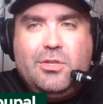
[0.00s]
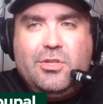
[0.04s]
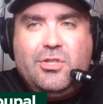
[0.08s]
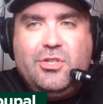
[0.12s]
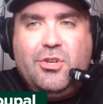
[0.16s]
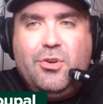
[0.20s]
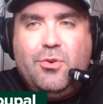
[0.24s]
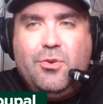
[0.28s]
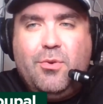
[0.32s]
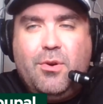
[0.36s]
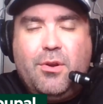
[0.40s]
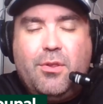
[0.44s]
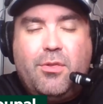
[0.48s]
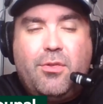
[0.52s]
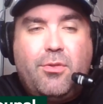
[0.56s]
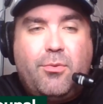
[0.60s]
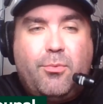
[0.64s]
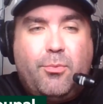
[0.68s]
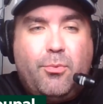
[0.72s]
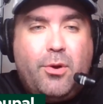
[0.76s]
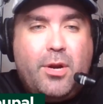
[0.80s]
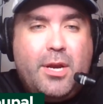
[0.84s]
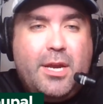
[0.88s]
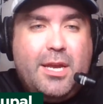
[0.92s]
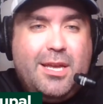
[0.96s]
two and
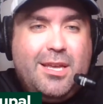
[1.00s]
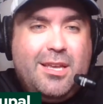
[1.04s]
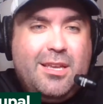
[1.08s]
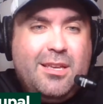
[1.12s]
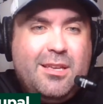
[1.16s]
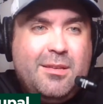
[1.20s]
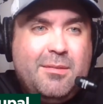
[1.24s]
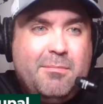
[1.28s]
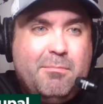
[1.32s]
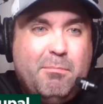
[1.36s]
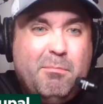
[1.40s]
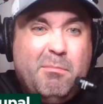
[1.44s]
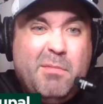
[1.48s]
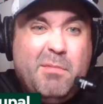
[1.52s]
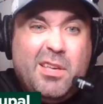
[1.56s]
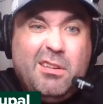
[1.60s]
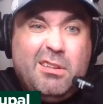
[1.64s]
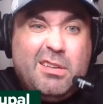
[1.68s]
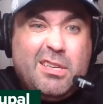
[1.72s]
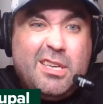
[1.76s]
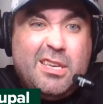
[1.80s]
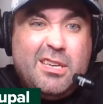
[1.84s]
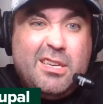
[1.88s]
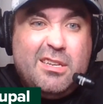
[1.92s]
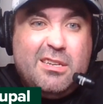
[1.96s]
three
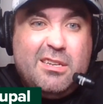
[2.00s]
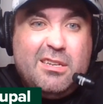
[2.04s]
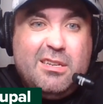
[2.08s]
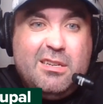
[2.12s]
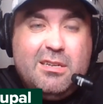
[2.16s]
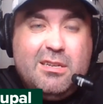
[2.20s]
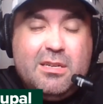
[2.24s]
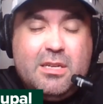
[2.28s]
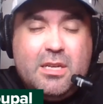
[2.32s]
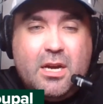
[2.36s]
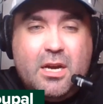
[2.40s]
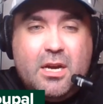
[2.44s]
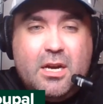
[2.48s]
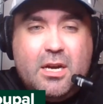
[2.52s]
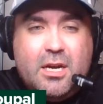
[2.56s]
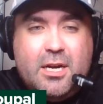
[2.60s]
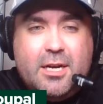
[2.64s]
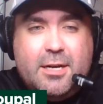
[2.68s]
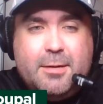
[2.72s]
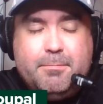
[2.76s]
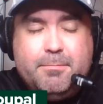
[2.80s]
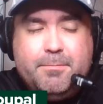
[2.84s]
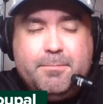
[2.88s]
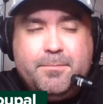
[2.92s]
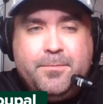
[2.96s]
million
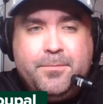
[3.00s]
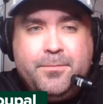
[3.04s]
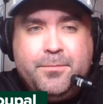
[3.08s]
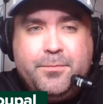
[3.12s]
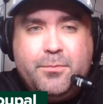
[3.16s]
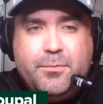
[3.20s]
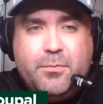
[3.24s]
um,